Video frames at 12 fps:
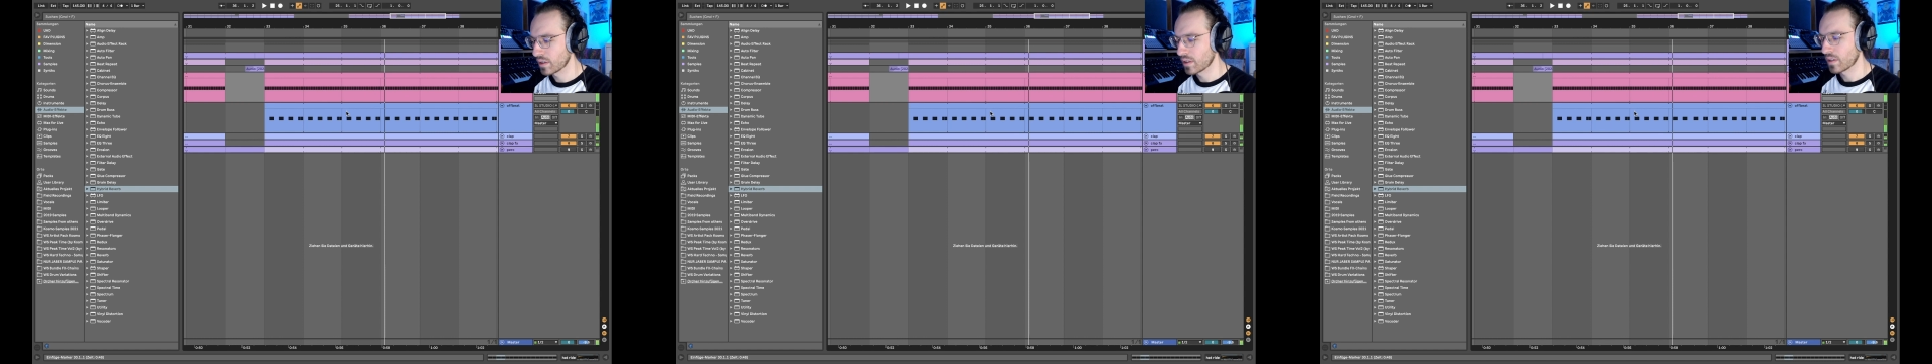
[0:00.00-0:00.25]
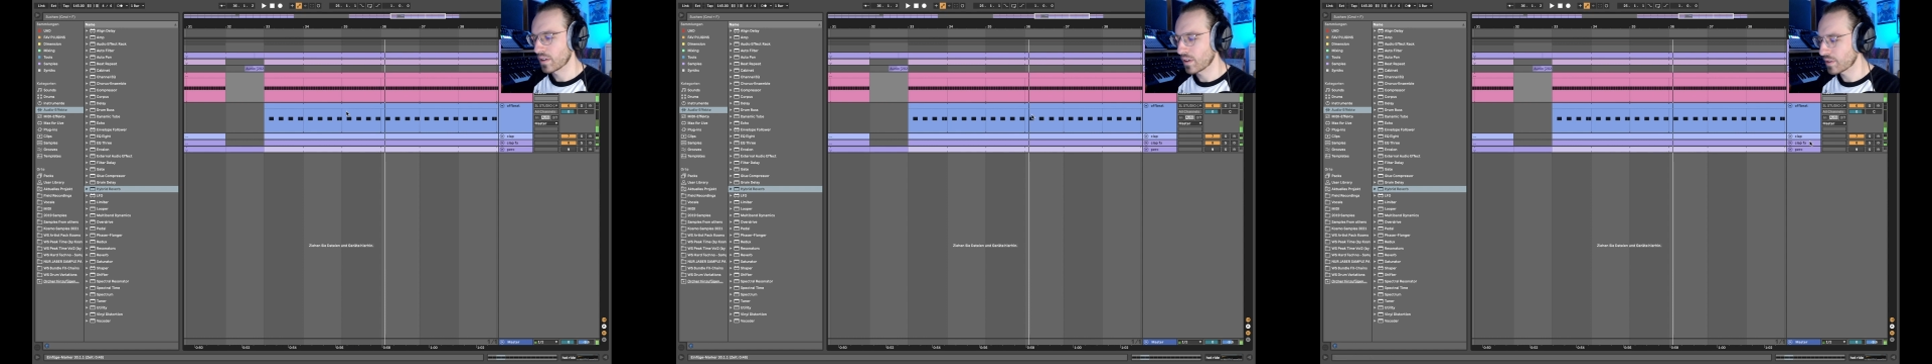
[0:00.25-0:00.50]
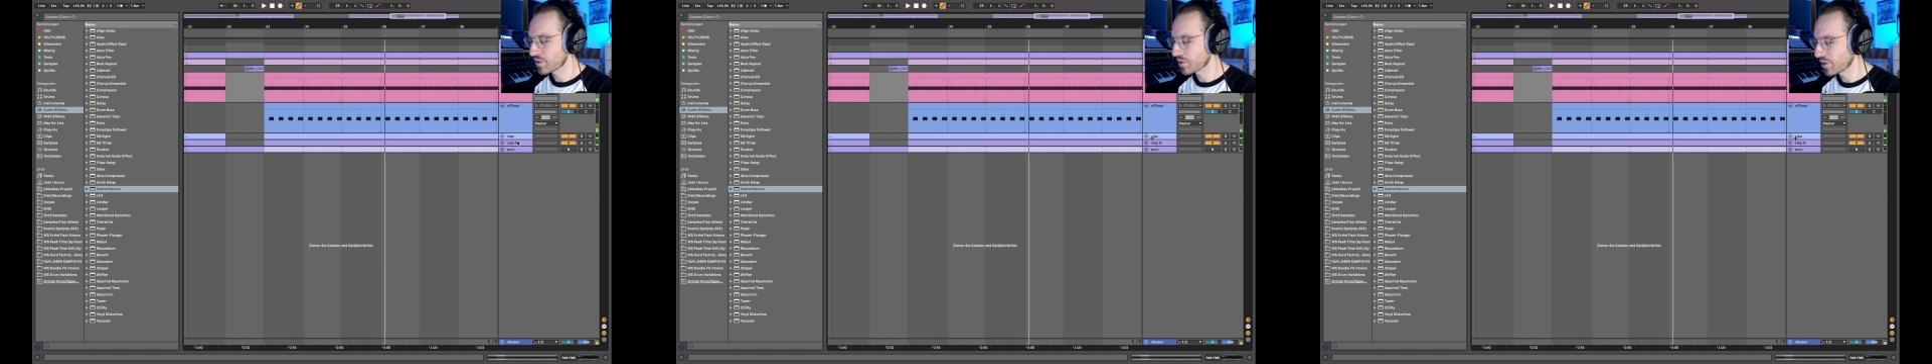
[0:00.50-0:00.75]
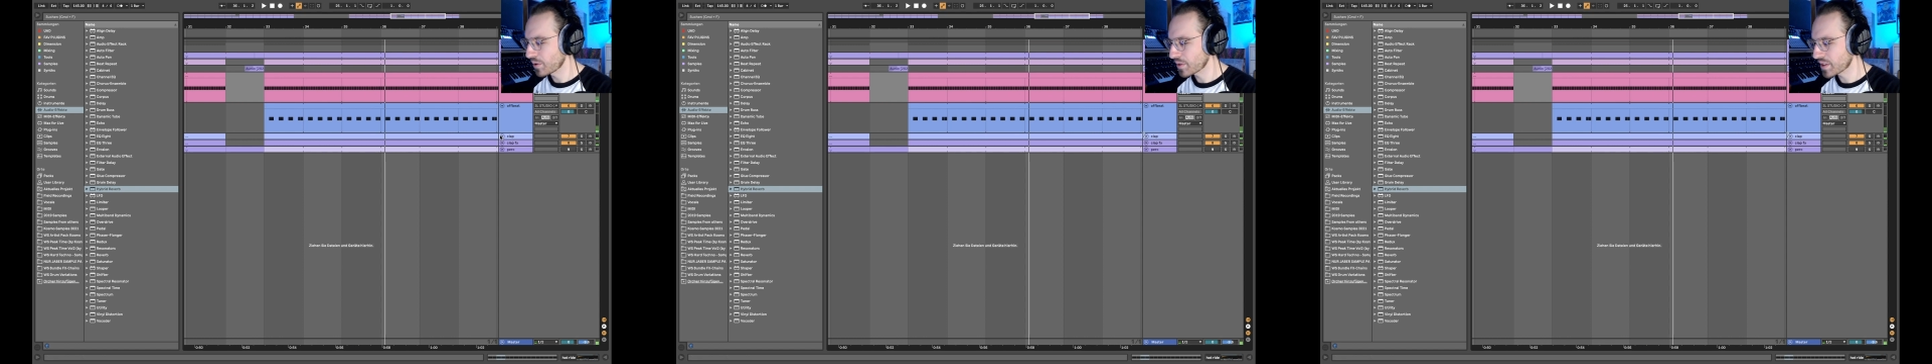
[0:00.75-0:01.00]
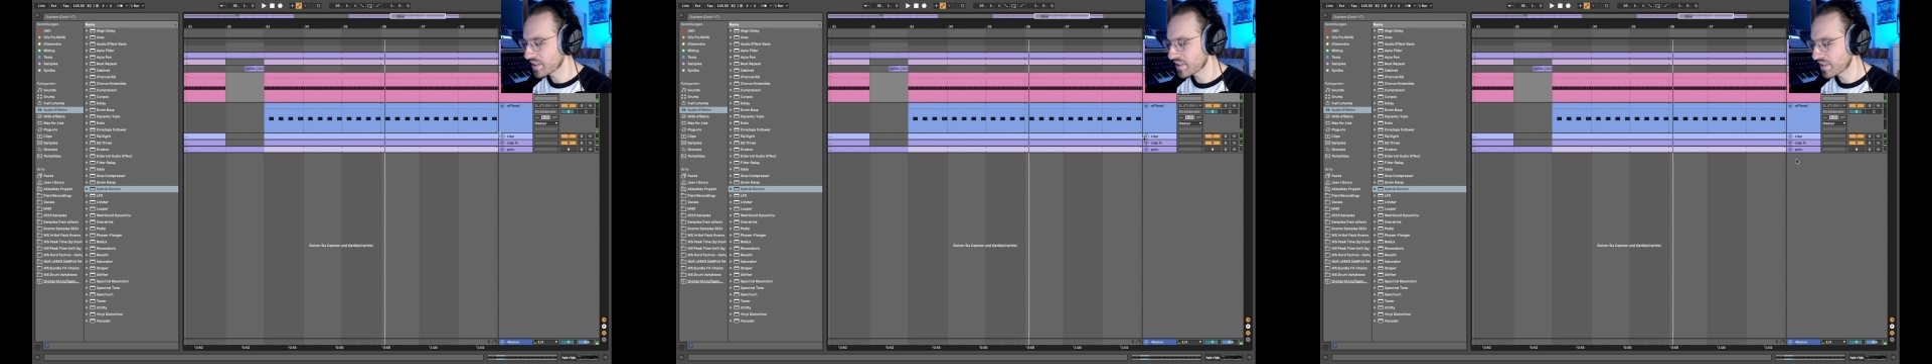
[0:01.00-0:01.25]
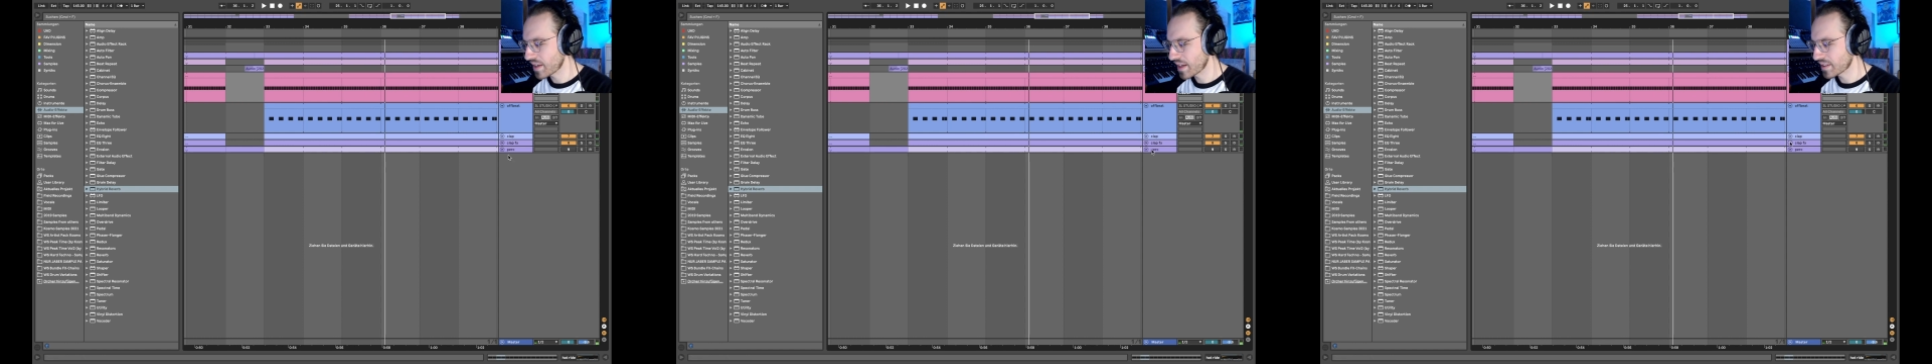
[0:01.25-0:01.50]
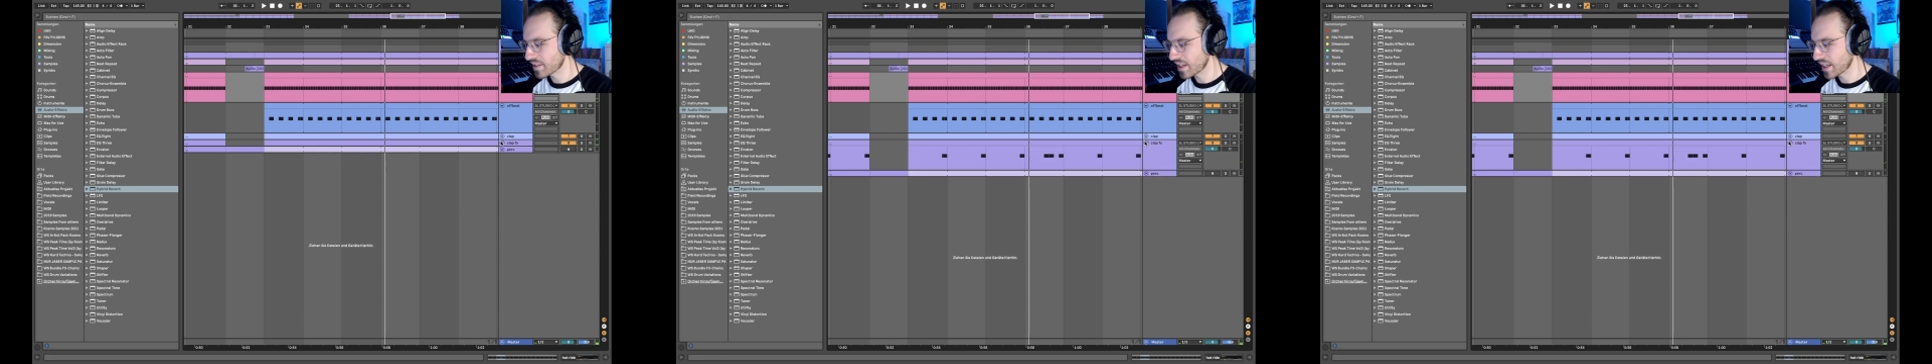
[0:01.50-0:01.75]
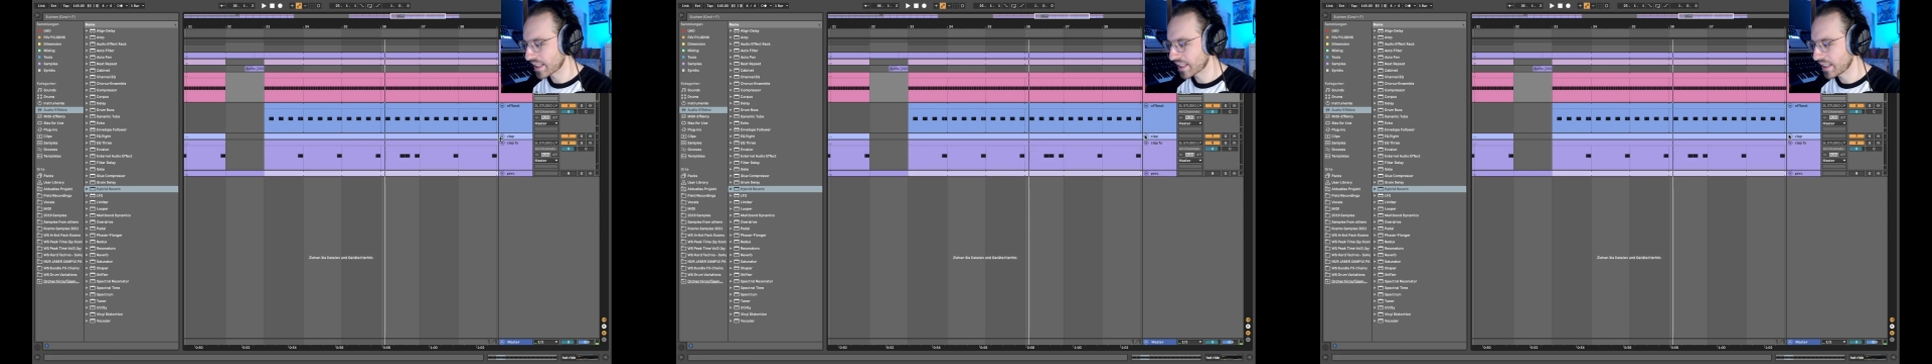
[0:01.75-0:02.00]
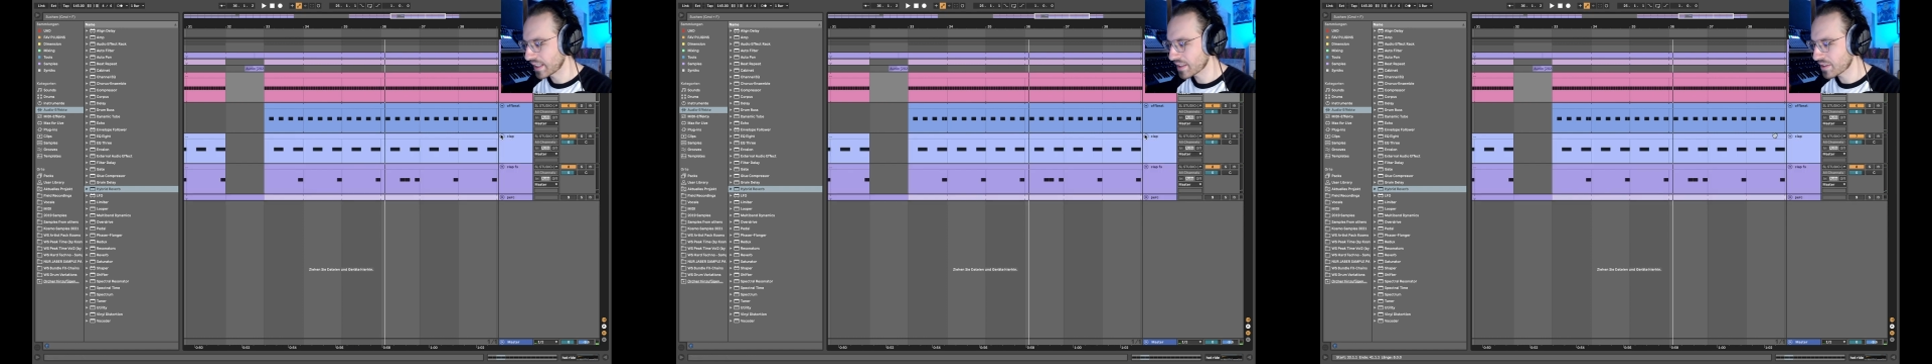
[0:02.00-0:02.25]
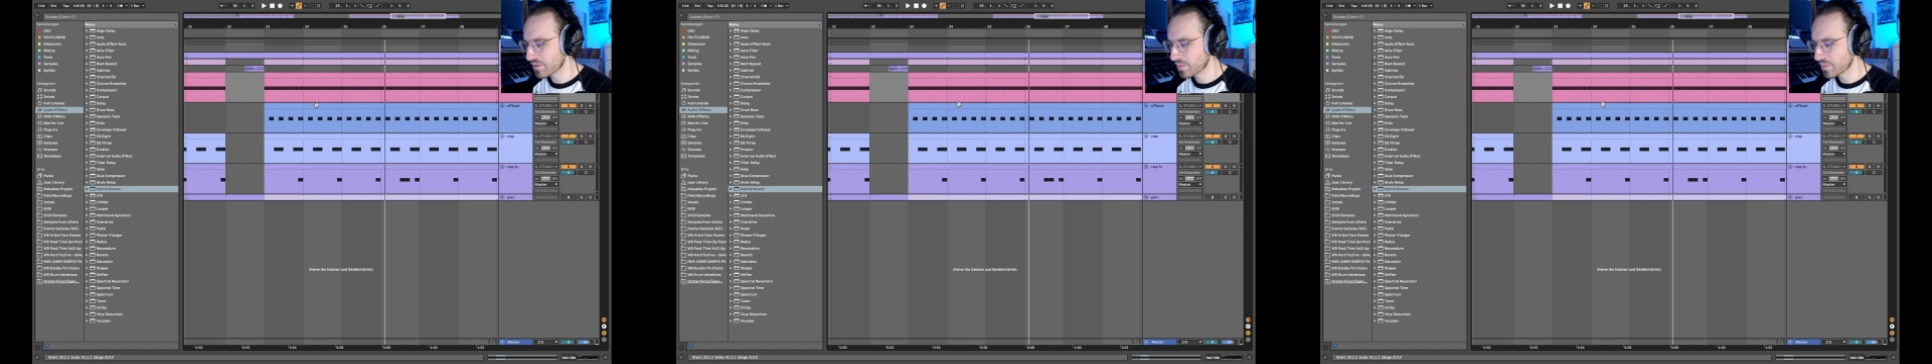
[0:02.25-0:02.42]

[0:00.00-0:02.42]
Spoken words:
Also notice that I kind of